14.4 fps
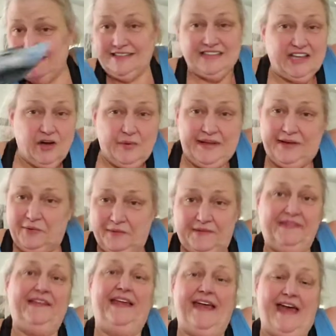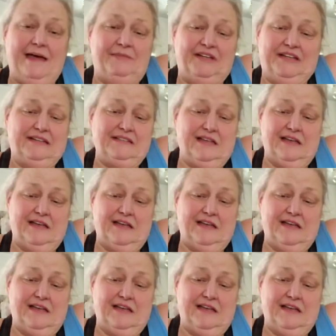it's going on the cabinets.